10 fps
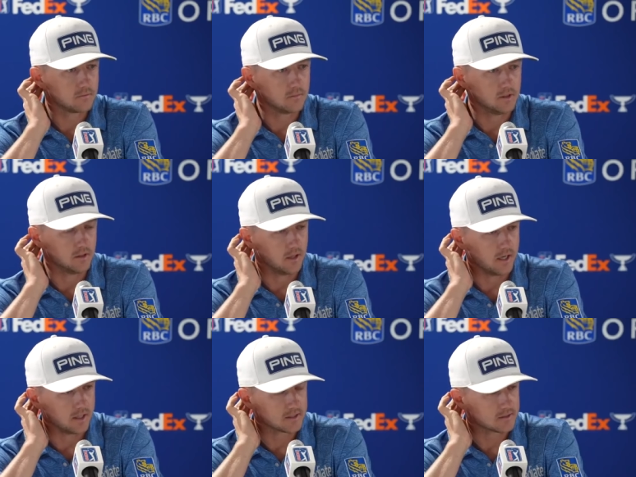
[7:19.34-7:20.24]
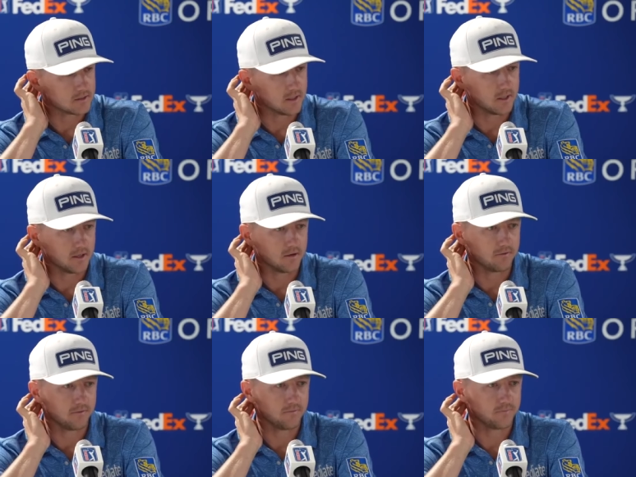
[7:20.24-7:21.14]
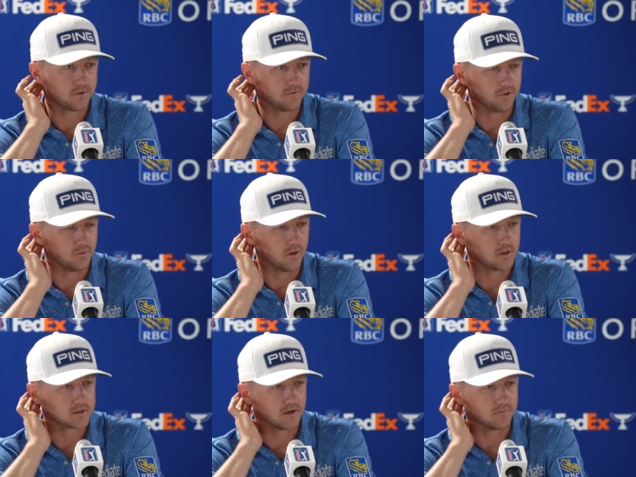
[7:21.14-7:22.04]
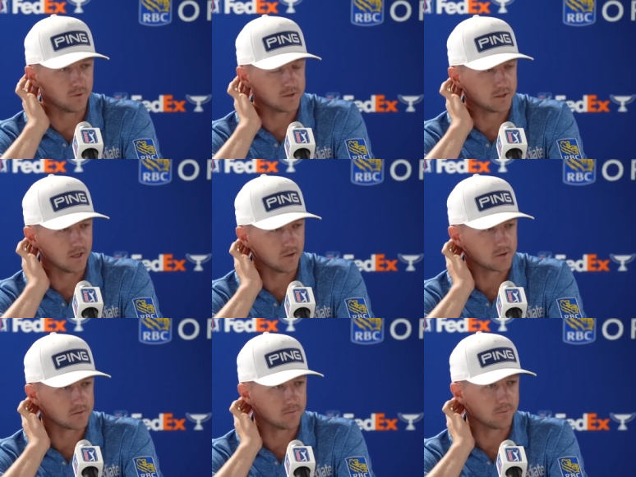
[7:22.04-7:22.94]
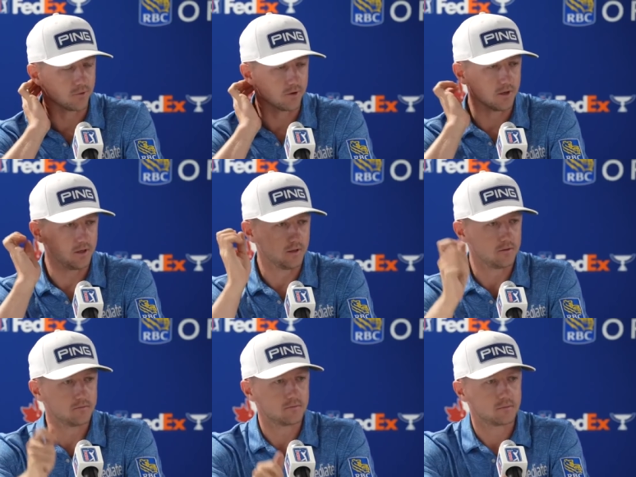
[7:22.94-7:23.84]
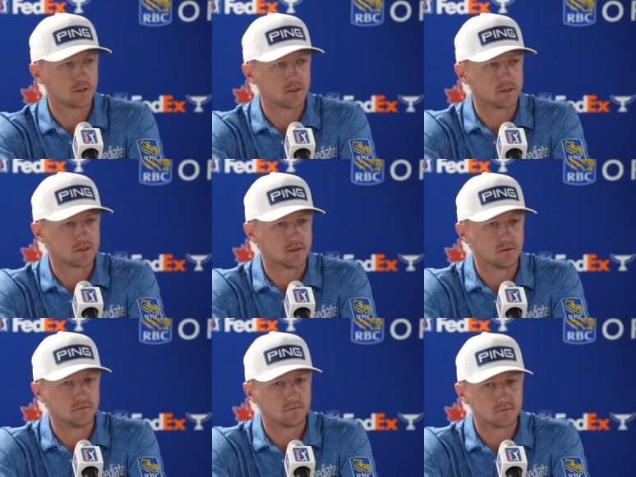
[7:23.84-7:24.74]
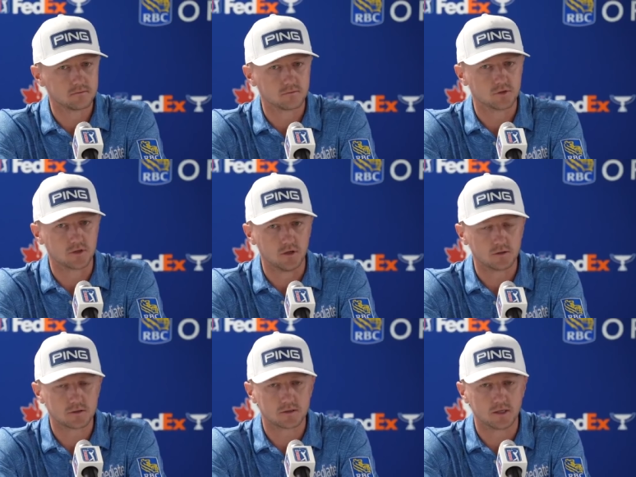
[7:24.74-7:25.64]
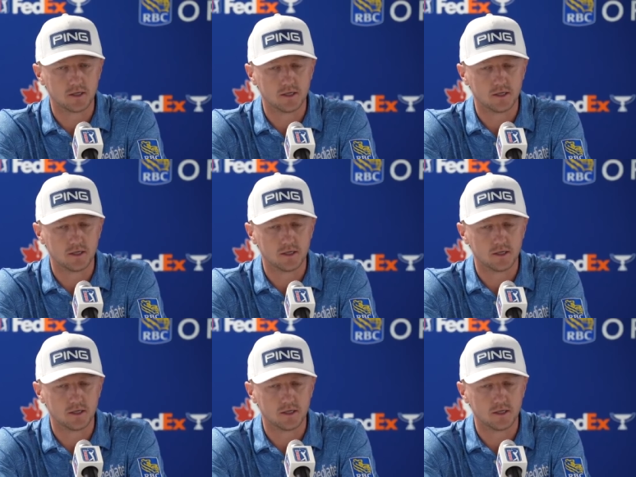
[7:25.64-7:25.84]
in the last few months I've put together some pretty consistent results. You